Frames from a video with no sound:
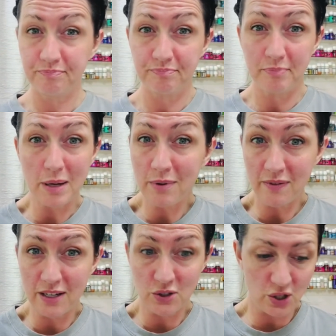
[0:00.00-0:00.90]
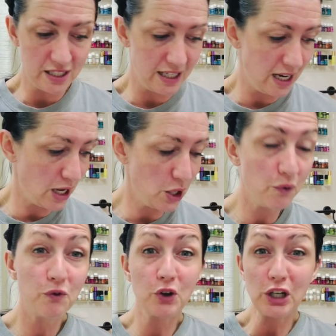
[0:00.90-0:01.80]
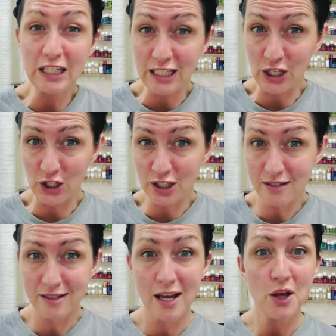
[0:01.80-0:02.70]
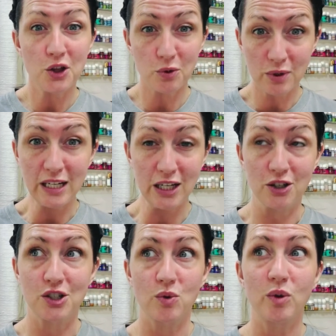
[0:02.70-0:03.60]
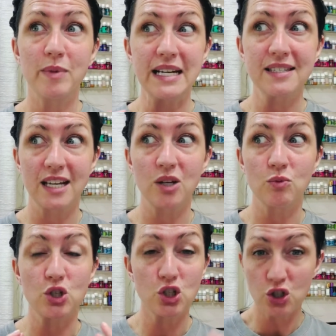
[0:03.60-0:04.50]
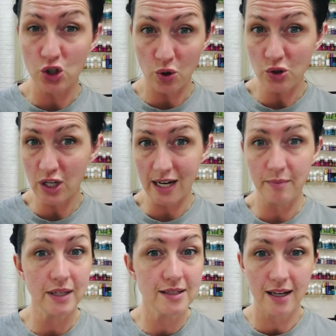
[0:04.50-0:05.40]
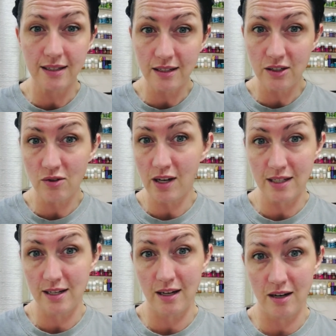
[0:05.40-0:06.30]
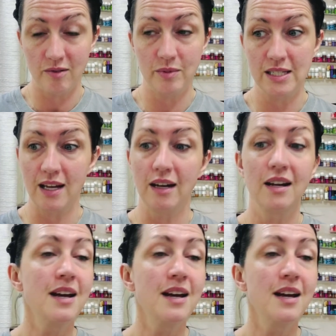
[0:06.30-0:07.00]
make my face greasy. For years, there were years when my skin was so dry because I didn't know how to take care of my skin.